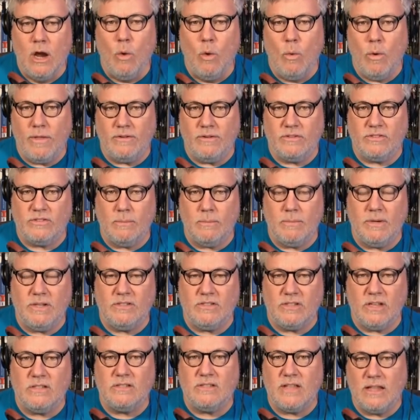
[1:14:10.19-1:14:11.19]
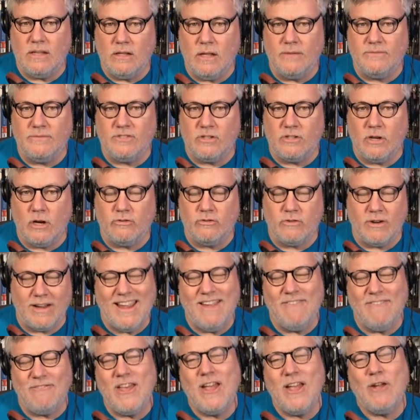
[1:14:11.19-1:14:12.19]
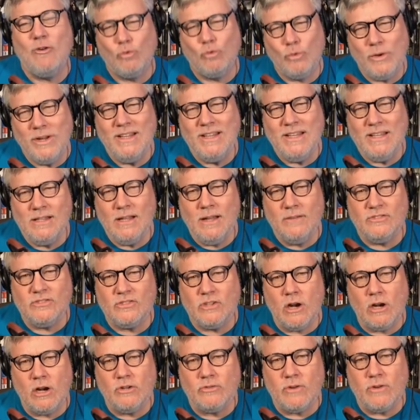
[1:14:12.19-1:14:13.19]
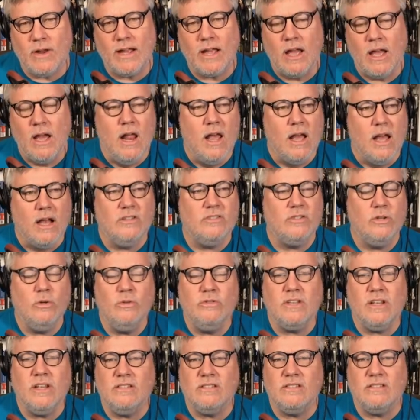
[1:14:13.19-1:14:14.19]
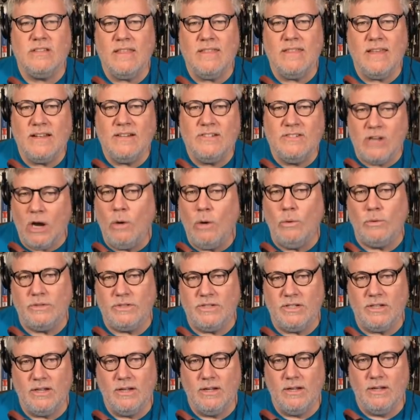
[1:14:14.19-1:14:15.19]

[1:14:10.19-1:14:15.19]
whether somebody says they love star trek if they really love star trek because who's going to say they don't